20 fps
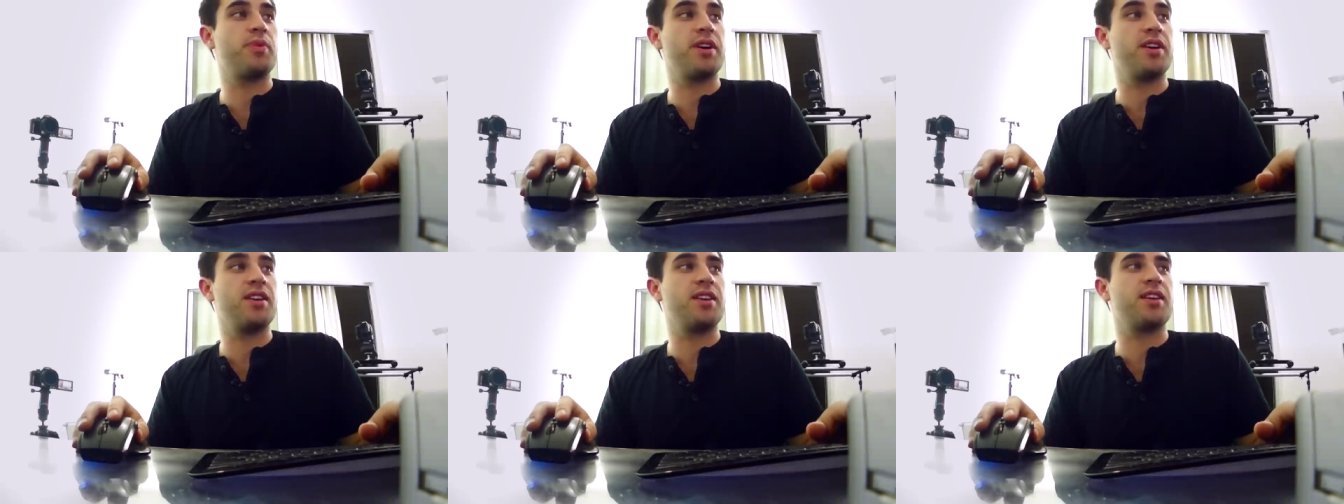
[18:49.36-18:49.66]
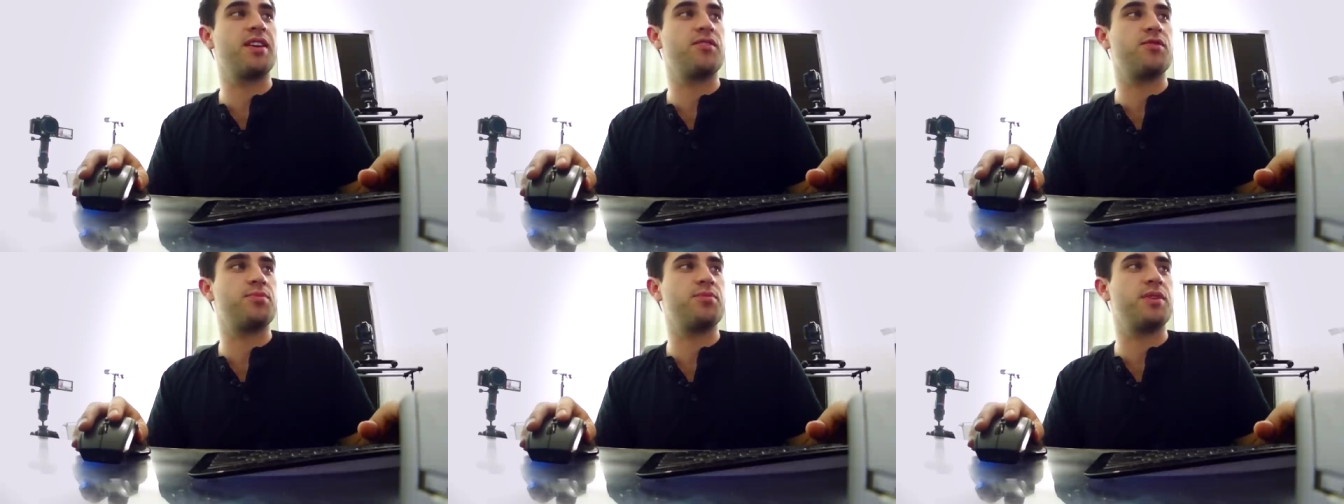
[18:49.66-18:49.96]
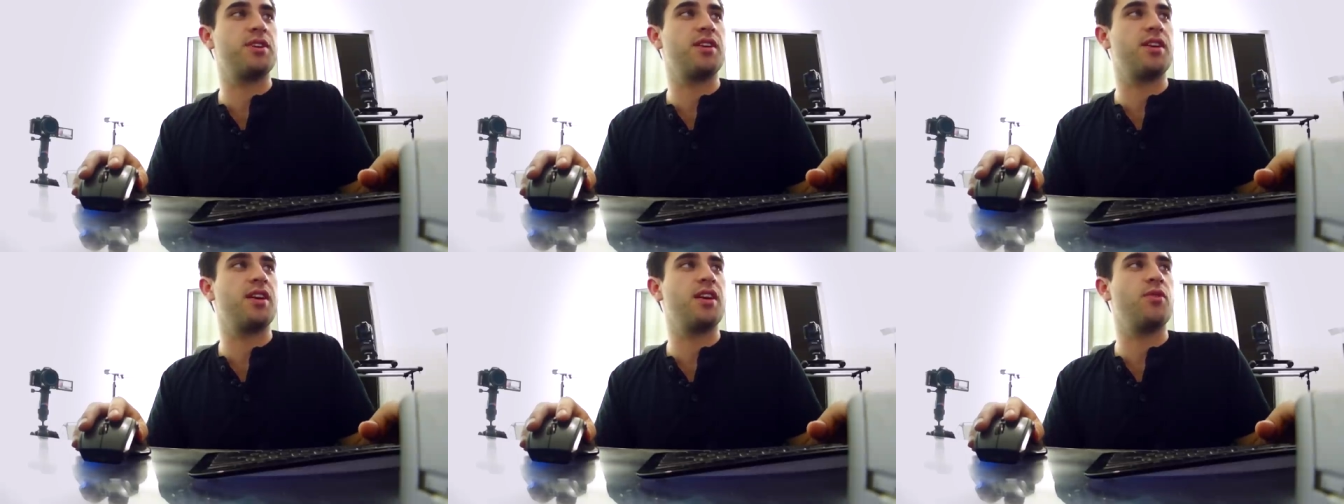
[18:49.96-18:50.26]
but it gives
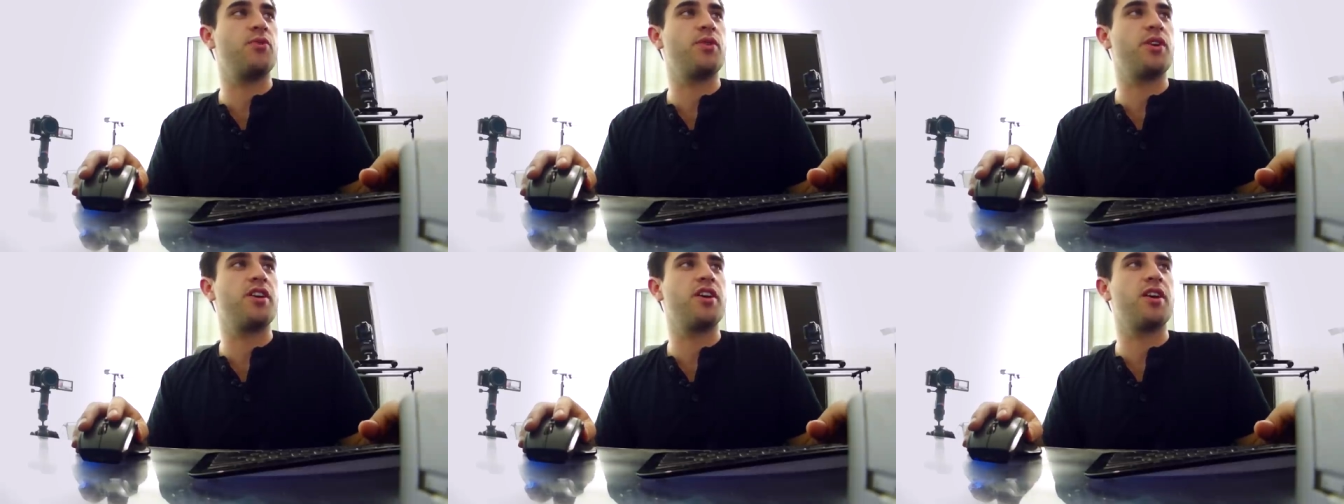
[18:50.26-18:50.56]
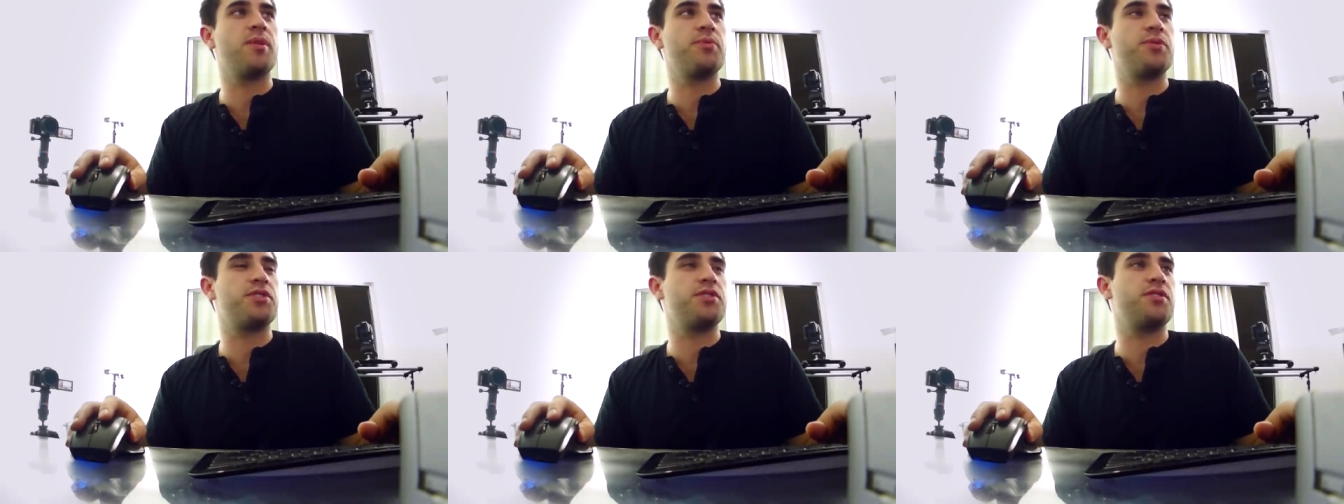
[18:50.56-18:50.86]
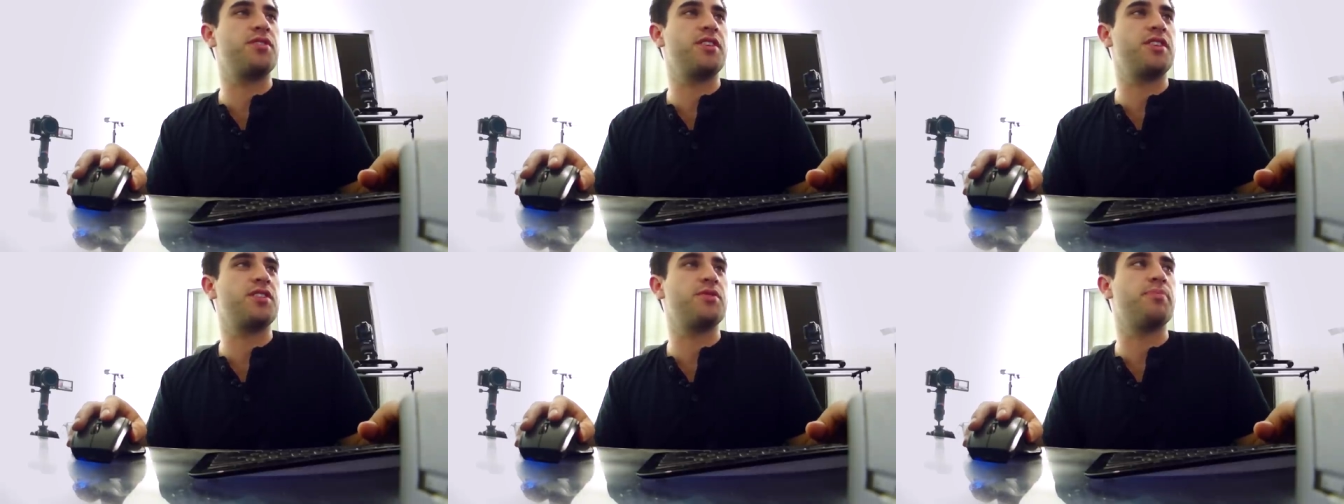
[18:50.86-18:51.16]
me a rare
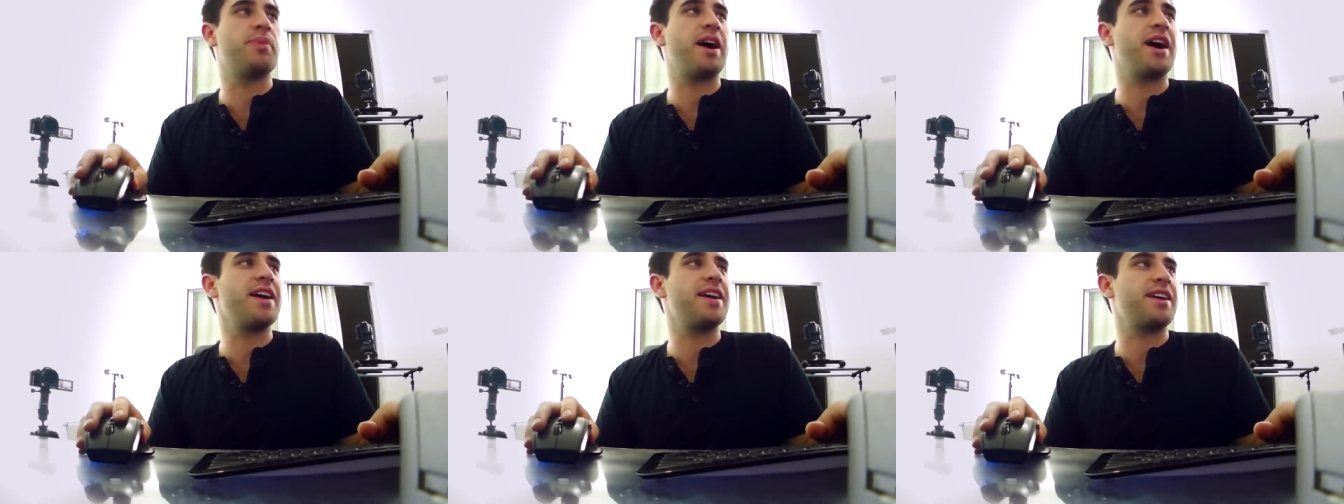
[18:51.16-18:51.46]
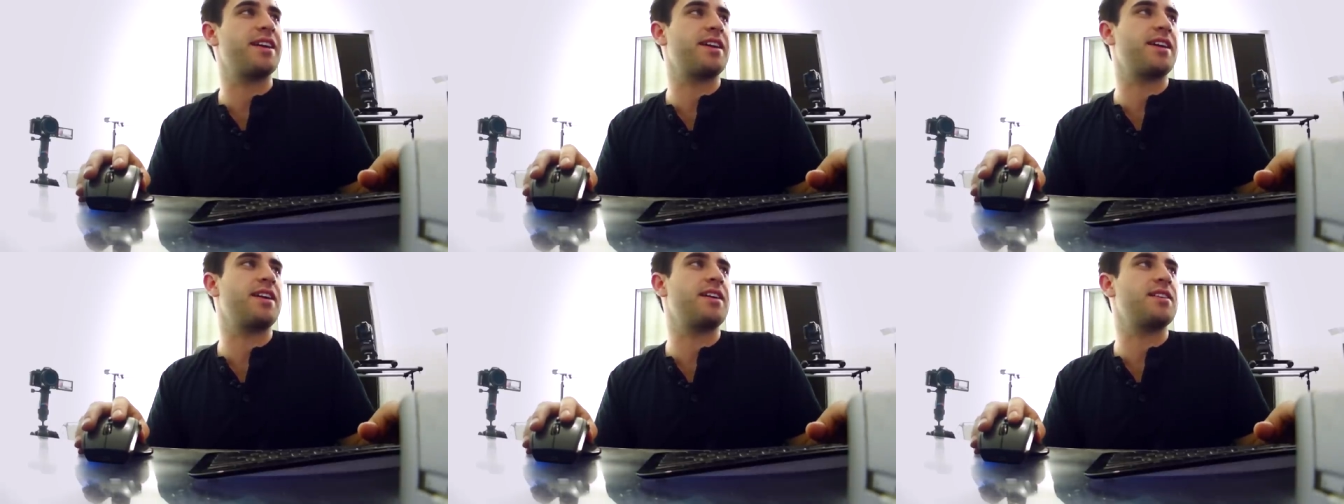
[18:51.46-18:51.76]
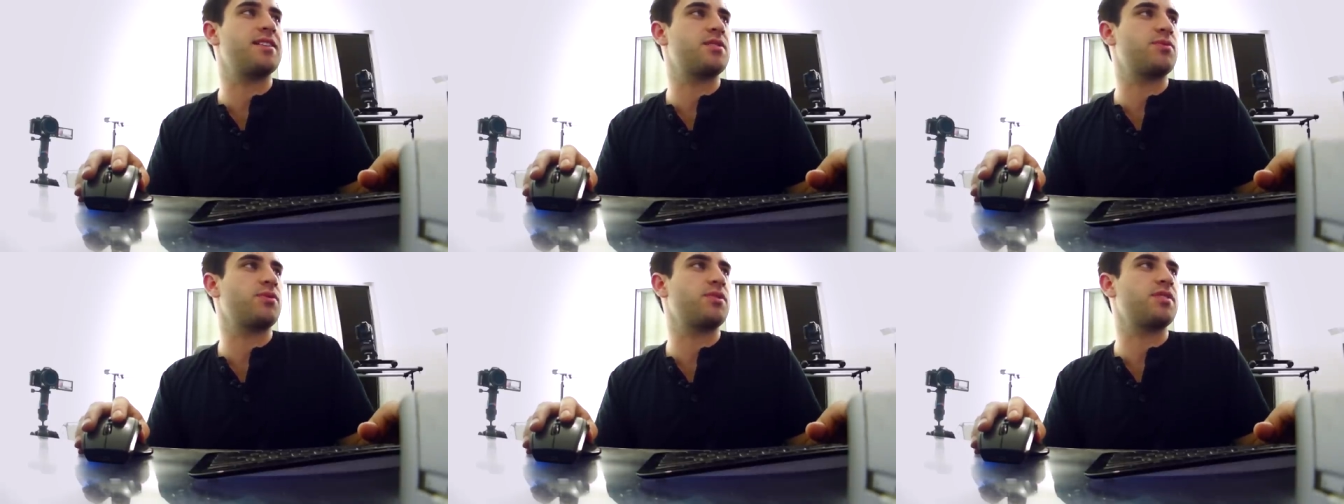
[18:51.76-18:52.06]
opportunity to buy a
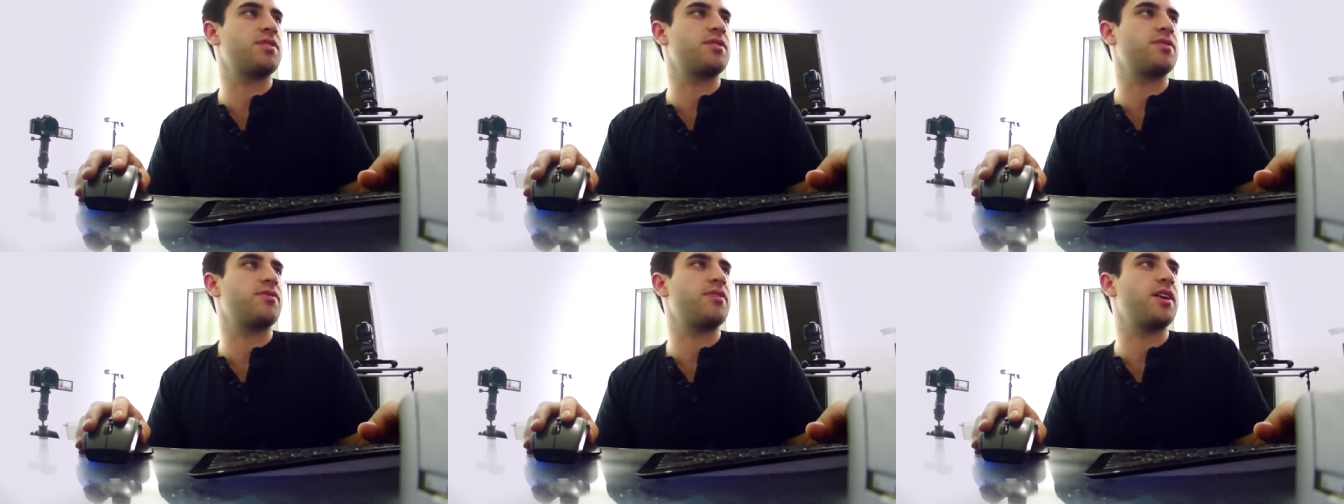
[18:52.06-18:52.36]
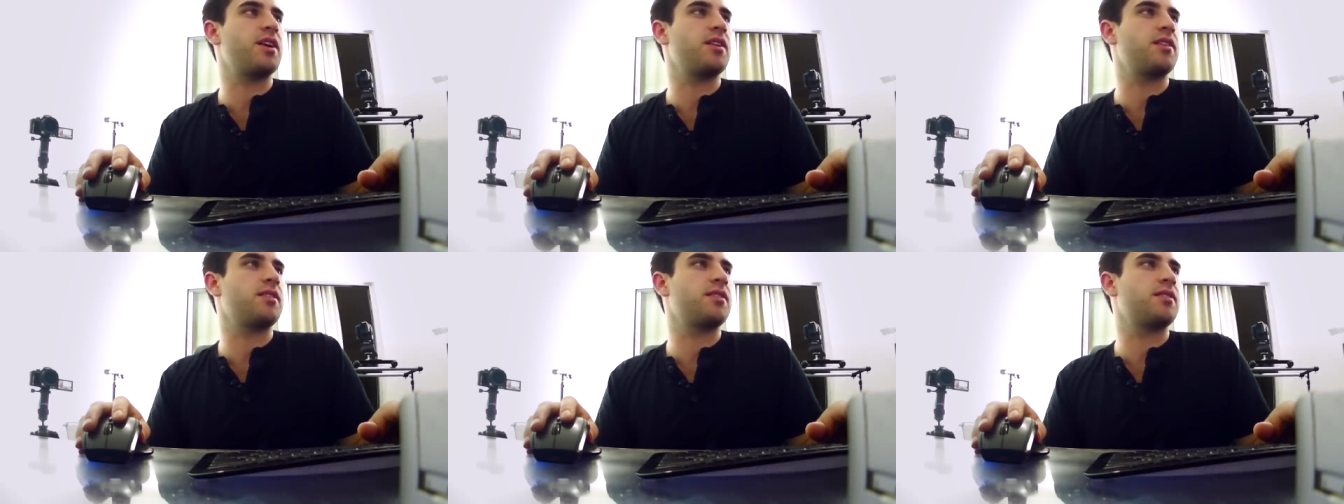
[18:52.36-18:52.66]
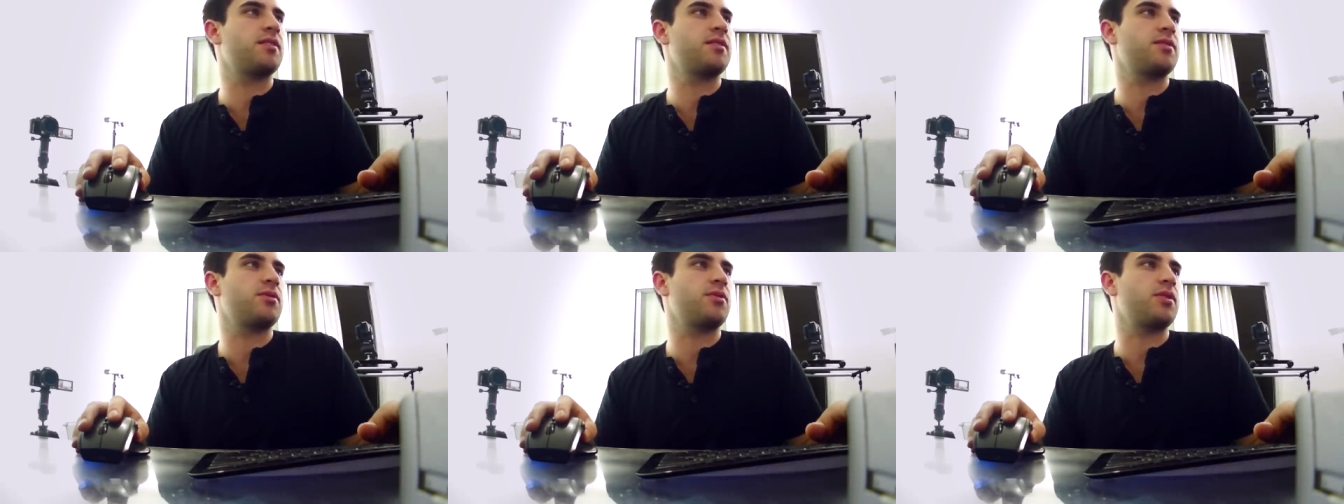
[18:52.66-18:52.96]
case, which is fun,
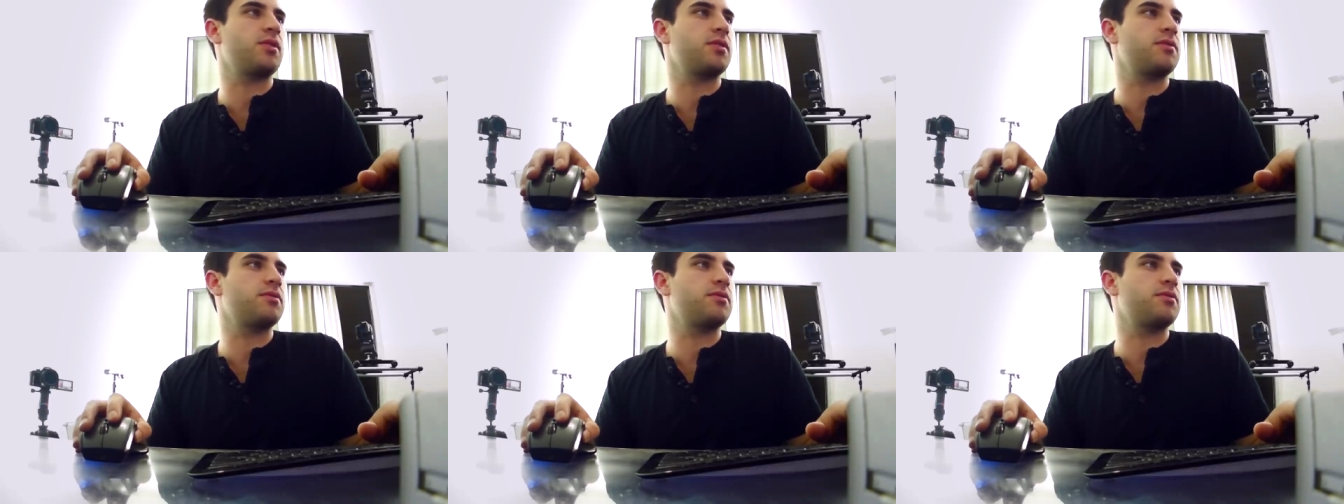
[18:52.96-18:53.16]
sort